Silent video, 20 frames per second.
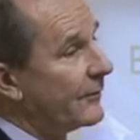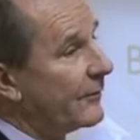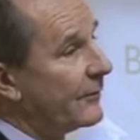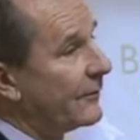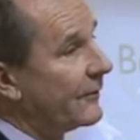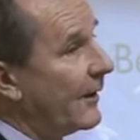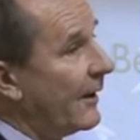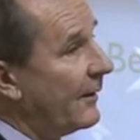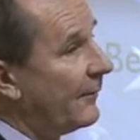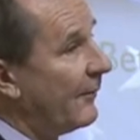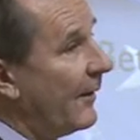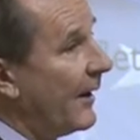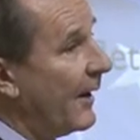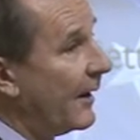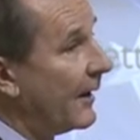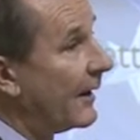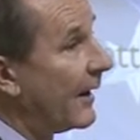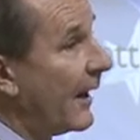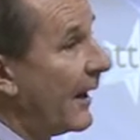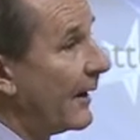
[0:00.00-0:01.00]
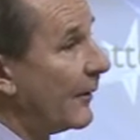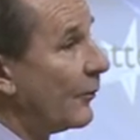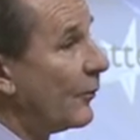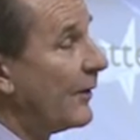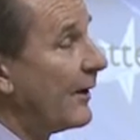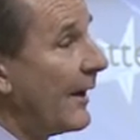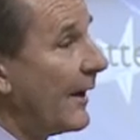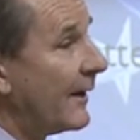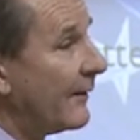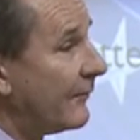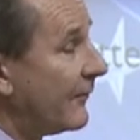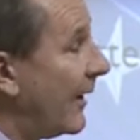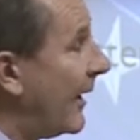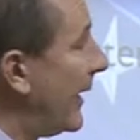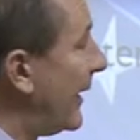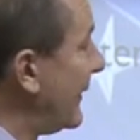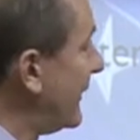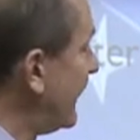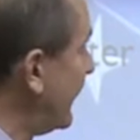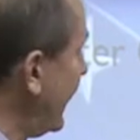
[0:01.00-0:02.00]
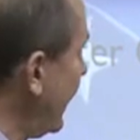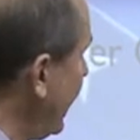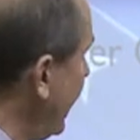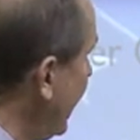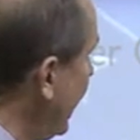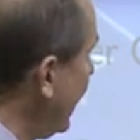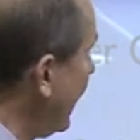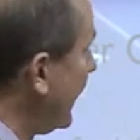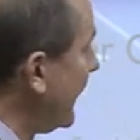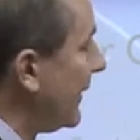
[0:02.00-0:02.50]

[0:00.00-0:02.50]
to Sand Mountain like we have not seen,